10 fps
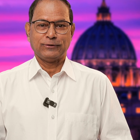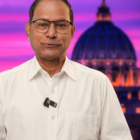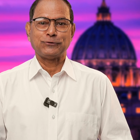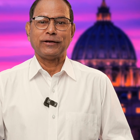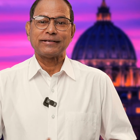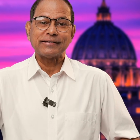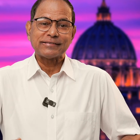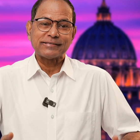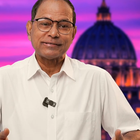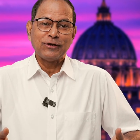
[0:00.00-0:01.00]
So let
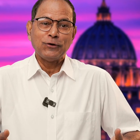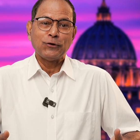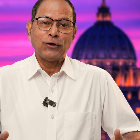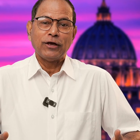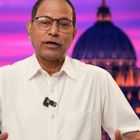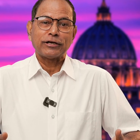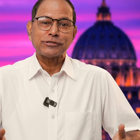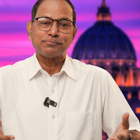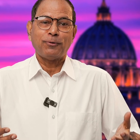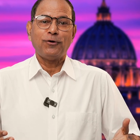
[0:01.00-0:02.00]
us
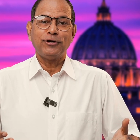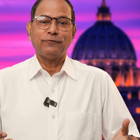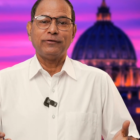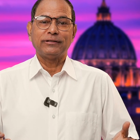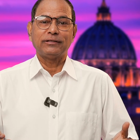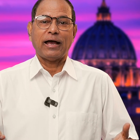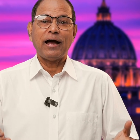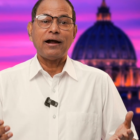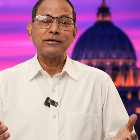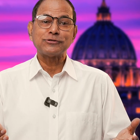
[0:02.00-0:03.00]
respond with
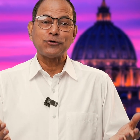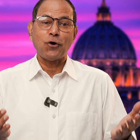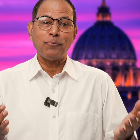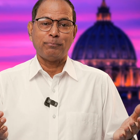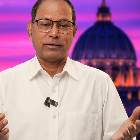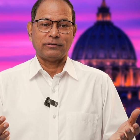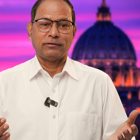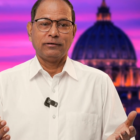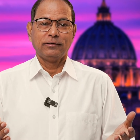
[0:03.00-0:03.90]
hearts open